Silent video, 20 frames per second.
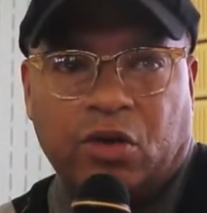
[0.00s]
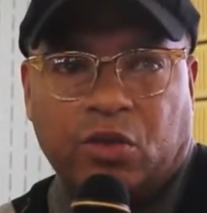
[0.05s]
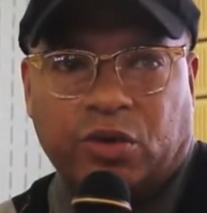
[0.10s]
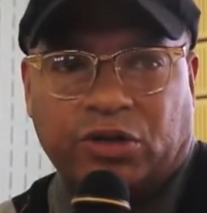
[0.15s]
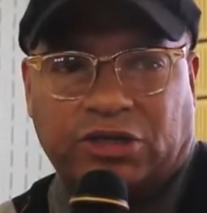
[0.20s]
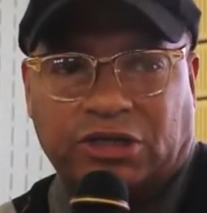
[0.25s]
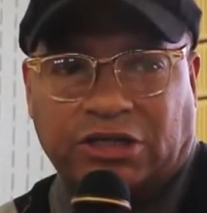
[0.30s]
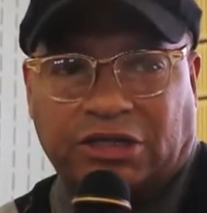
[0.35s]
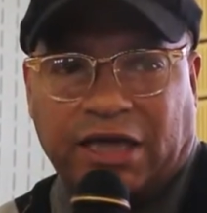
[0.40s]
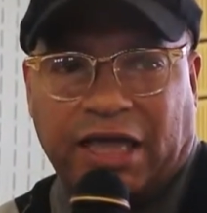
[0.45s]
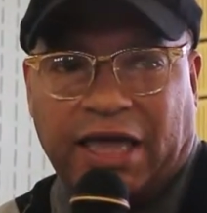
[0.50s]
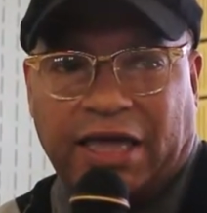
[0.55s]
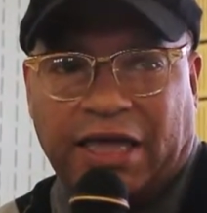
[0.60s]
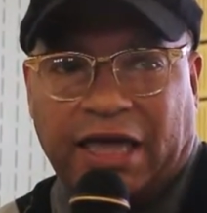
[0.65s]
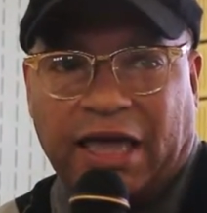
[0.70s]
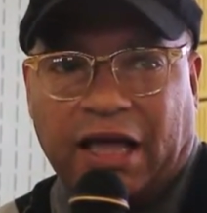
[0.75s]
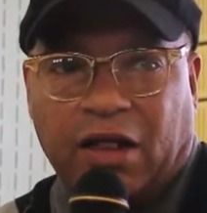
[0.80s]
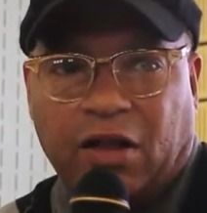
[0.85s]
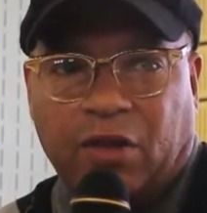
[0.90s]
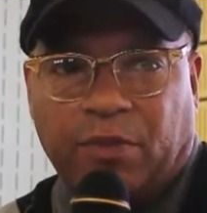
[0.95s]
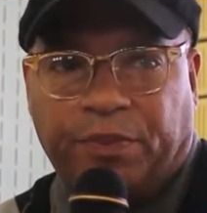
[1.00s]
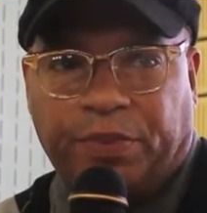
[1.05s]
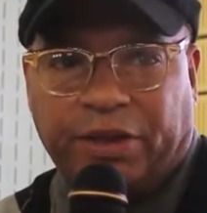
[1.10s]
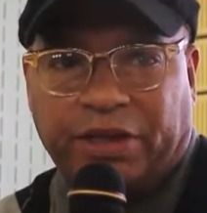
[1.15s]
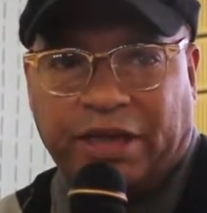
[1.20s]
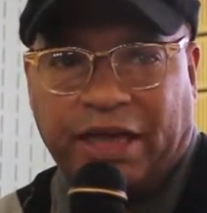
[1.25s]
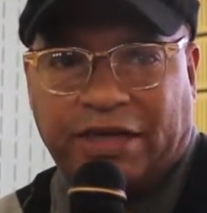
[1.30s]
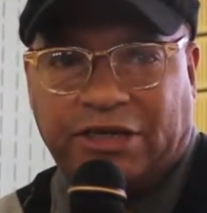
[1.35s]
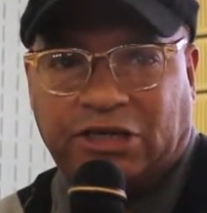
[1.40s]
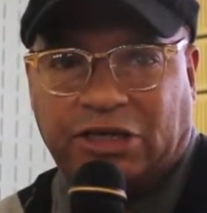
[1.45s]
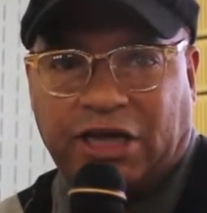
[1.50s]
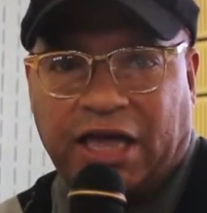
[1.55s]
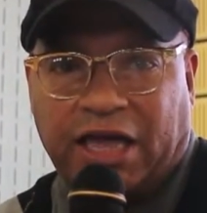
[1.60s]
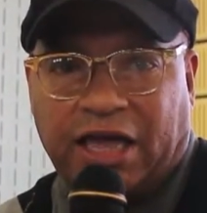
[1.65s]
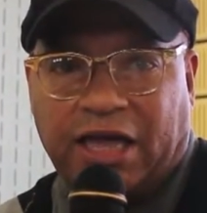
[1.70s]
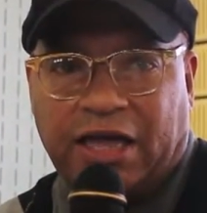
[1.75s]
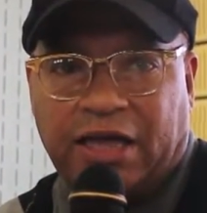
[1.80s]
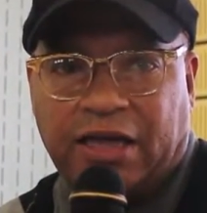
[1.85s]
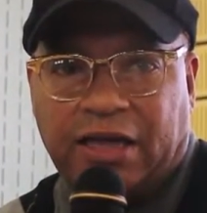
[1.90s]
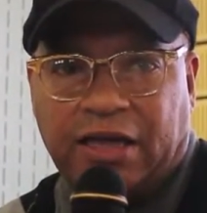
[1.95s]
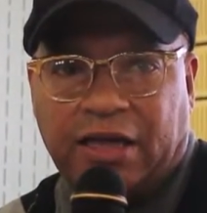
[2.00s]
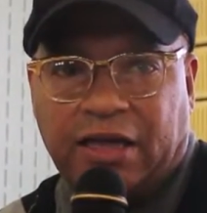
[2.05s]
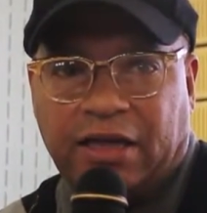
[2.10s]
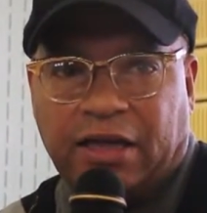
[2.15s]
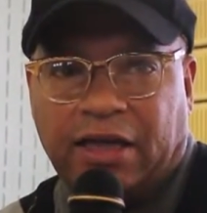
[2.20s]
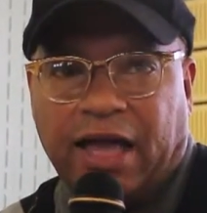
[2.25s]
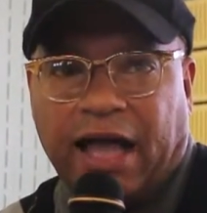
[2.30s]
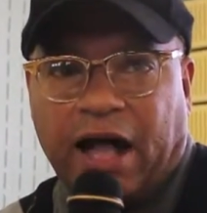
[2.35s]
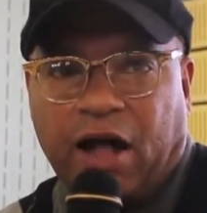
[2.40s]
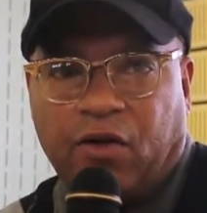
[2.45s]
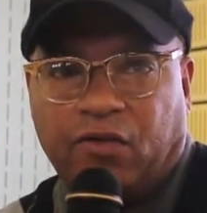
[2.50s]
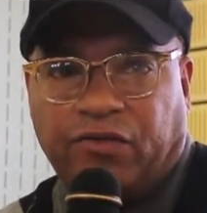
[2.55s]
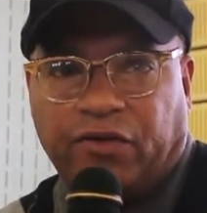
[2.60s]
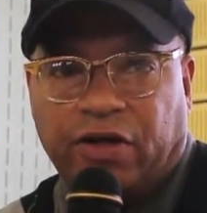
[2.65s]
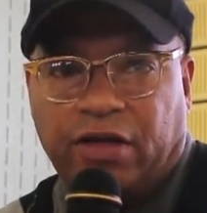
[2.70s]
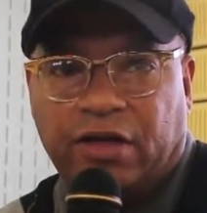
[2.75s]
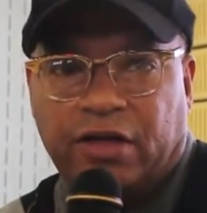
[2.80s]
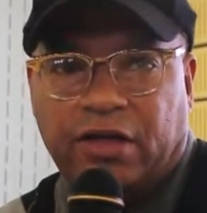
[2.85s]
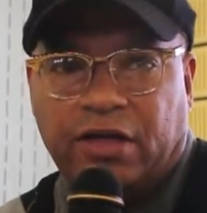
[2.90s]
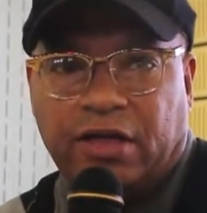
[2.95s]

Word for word: which is ALPHA alpha